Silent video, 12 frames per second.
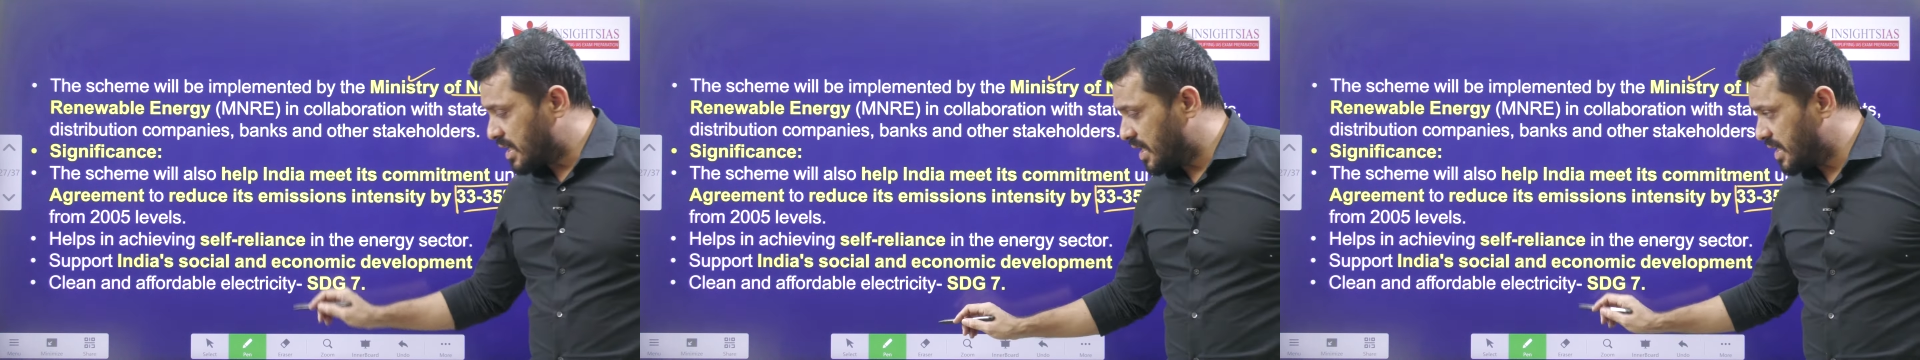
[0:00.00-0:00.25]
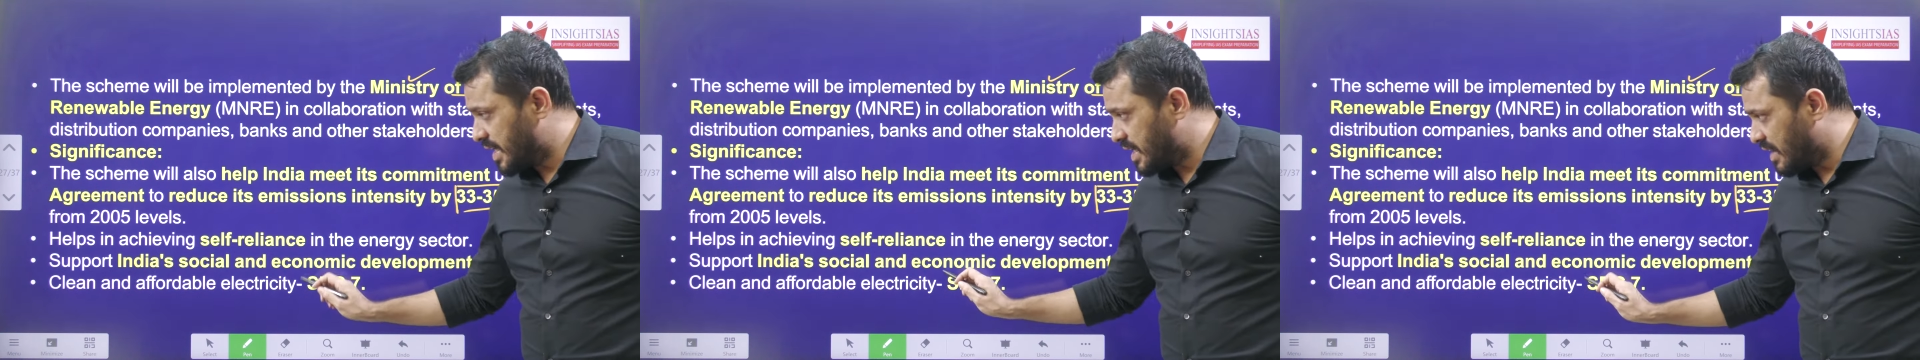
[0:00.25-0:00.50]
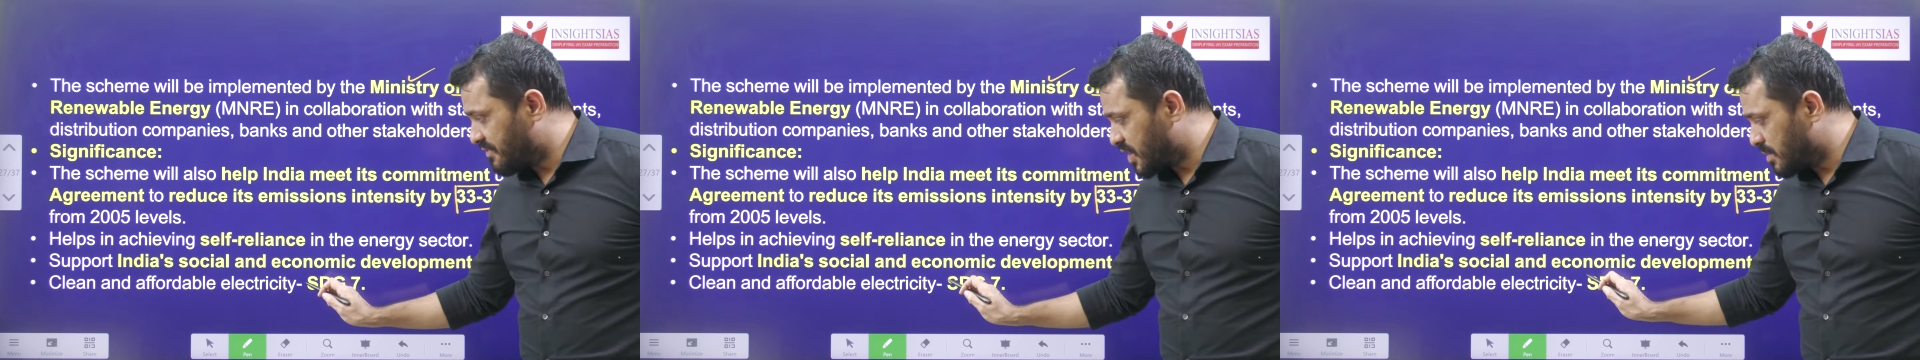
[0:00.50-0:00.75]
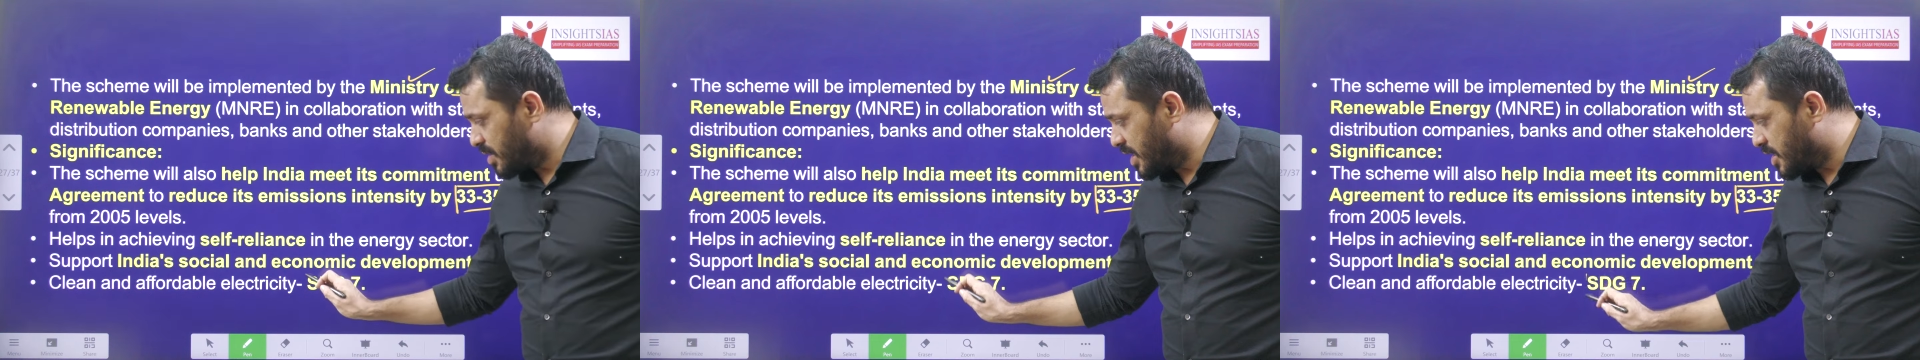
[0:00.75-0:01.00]
clean and
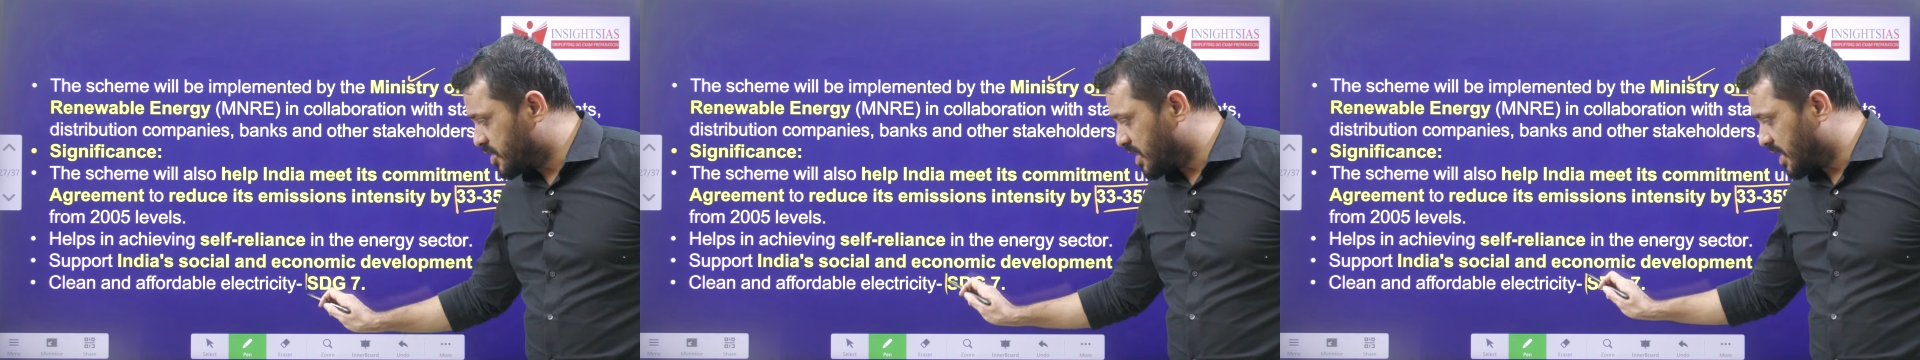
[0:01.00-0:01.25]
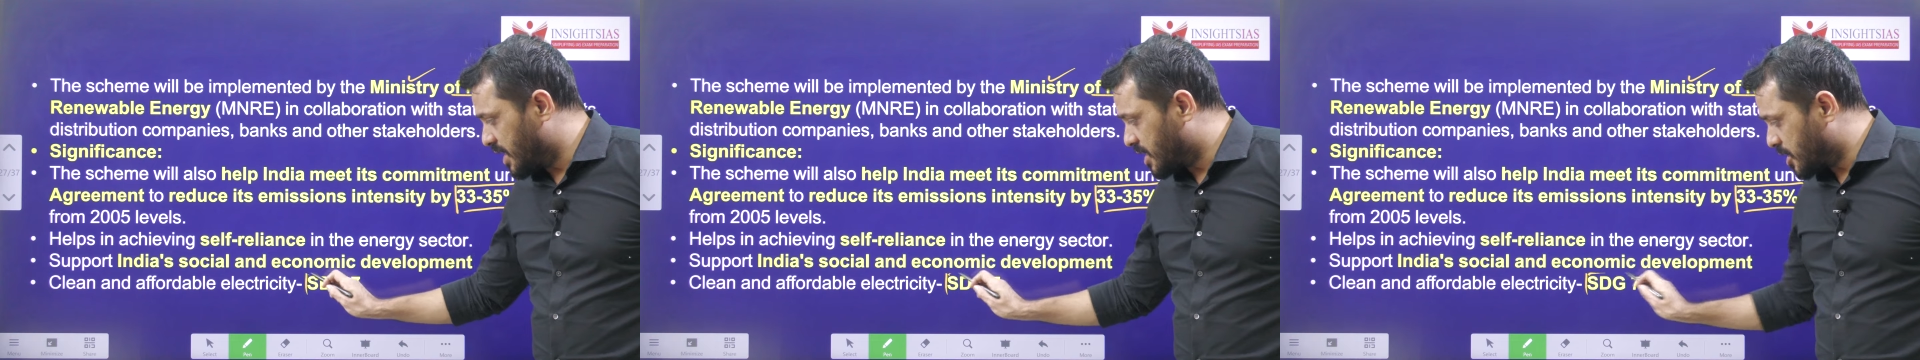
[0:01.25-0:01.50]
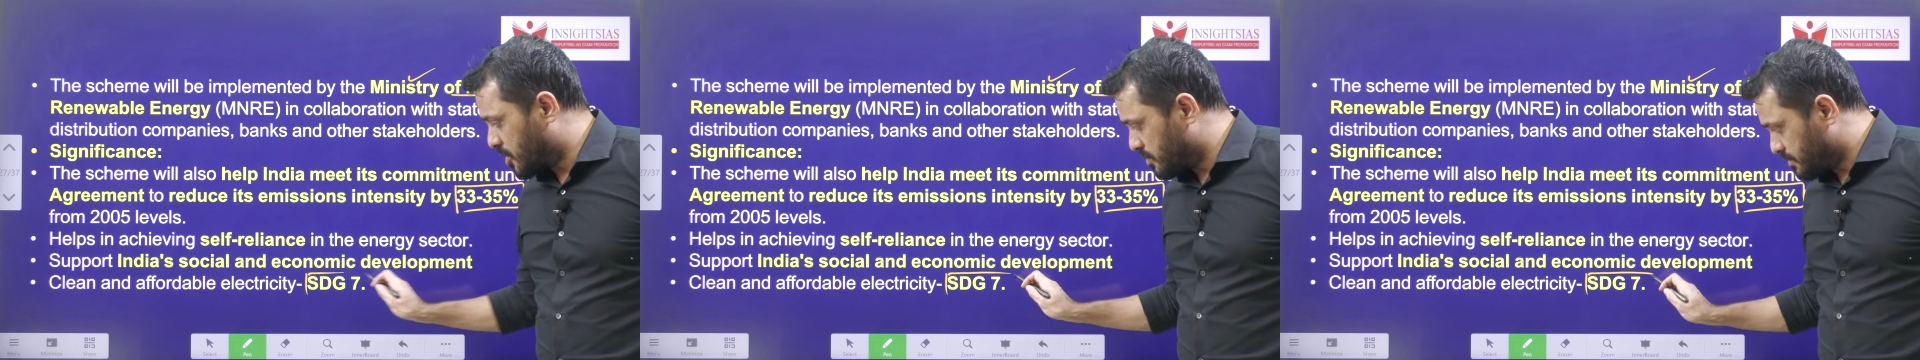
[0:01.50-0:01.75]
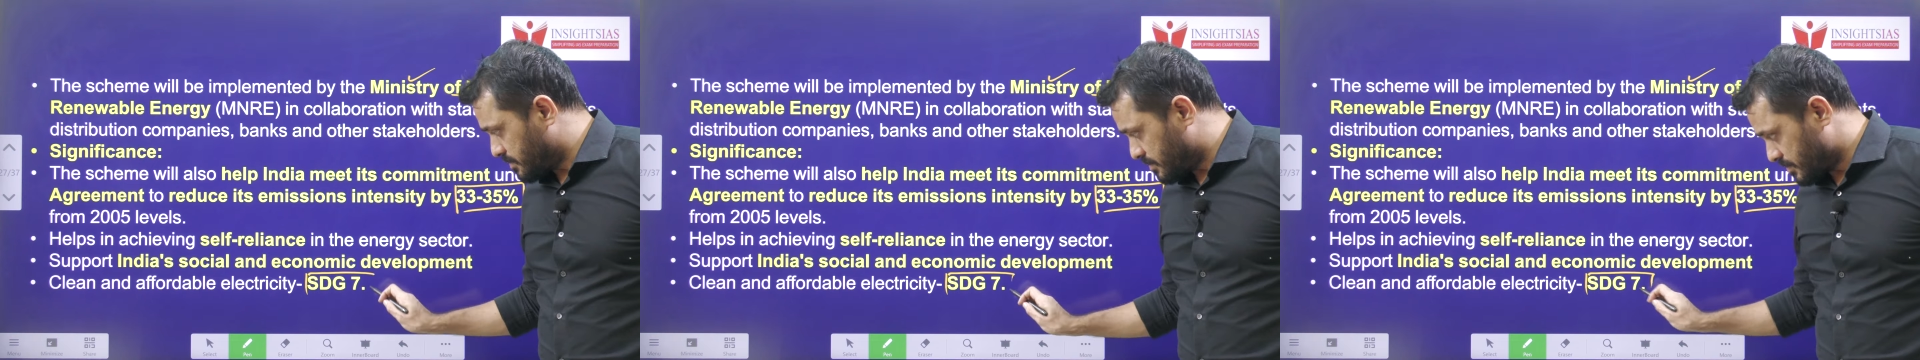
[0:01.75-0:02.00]
affordable energy related to